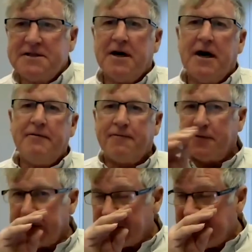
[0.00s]
a ton for
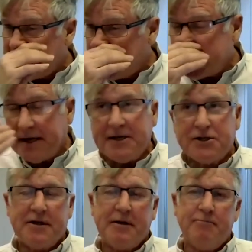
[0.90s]
the
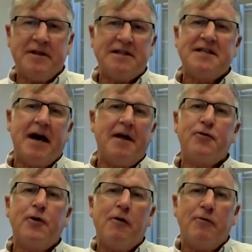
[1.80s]
transportation, and let's say I
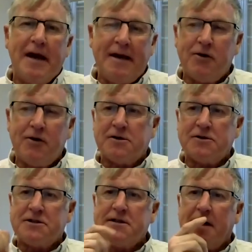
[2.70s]
threw out
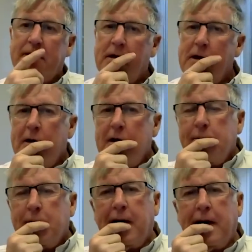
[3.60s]
$8 a ton
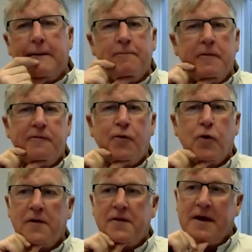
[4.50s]

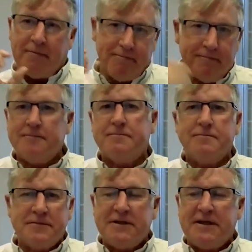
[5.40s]
for the
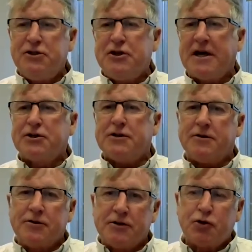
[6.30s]

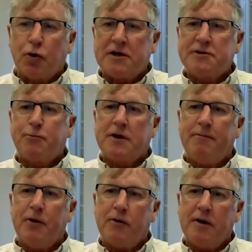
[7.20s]
injection or the storage
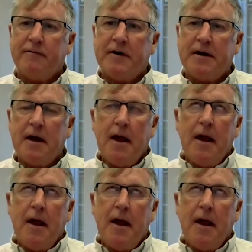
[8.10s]
component of it.